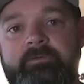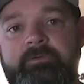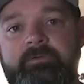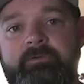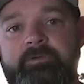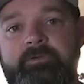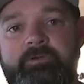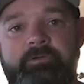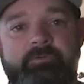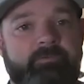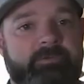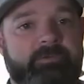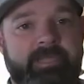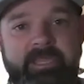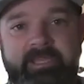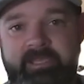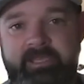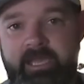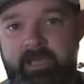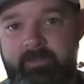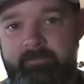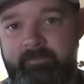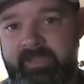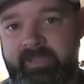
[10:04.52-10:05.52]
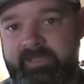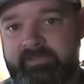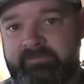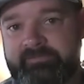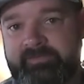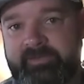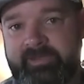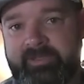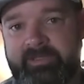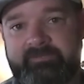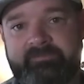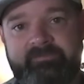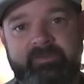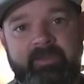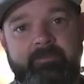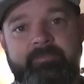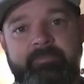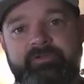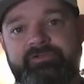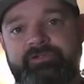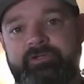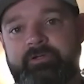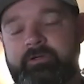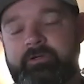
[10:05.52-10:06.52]
you cannot maintain
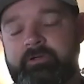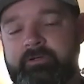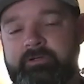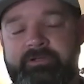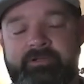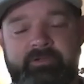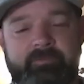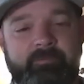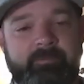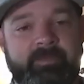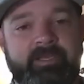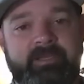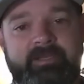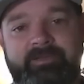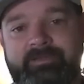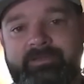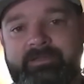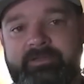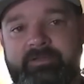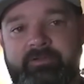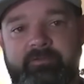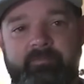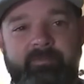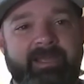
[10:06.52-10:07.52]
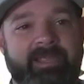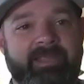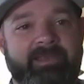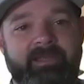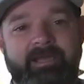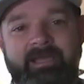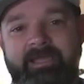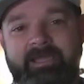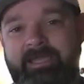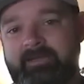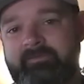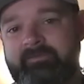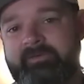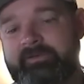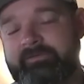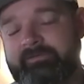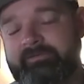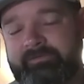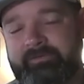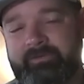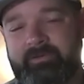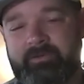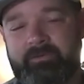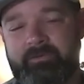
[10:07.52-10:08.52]
temperature, humidity. You might not have any
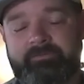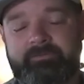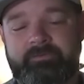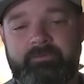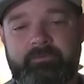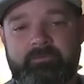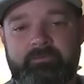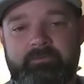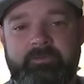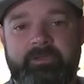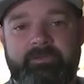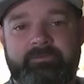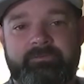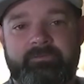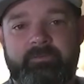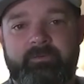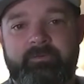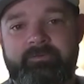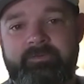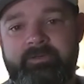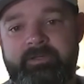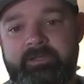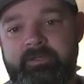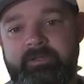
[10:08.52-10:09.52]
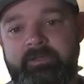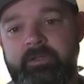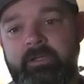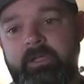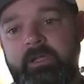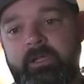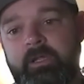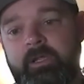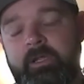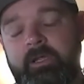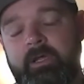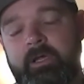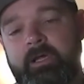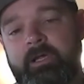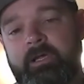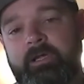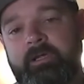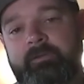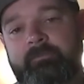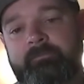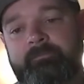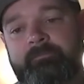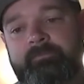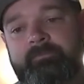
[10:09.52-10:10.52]
CO2, that sort of thing.
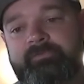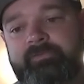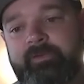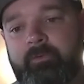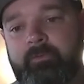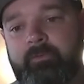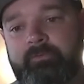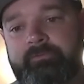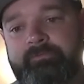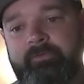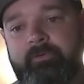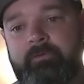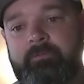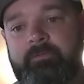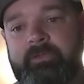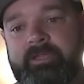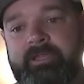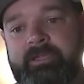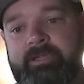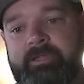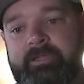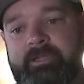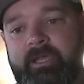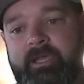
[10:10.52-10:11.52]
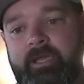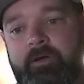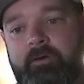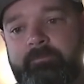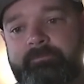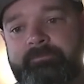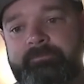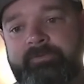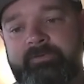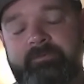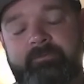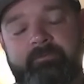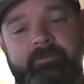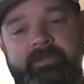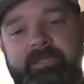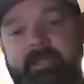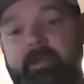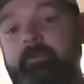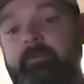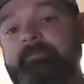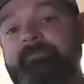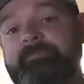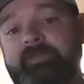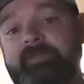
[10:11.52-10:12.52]
So we helped
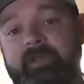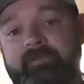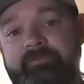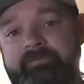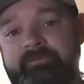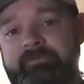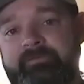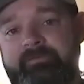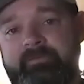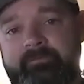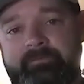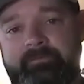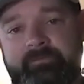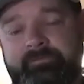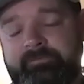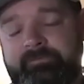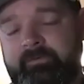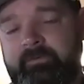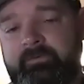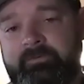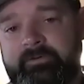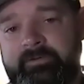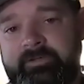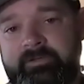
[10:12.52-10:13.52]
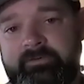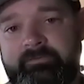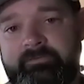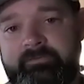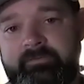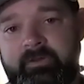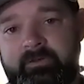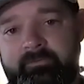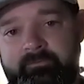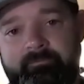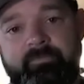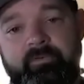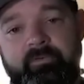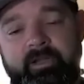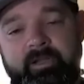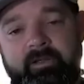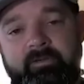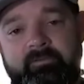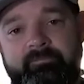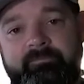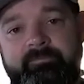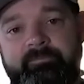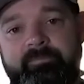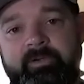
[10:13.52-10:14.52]
dozens of facilities of
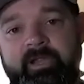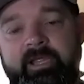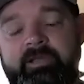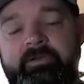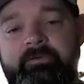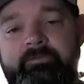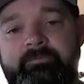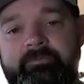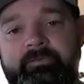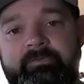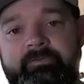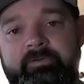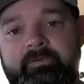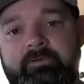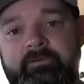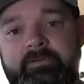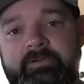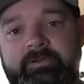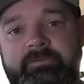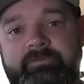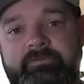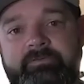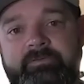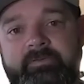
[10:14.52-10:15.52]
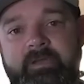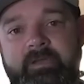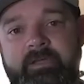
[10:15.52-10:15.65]
brand new facilities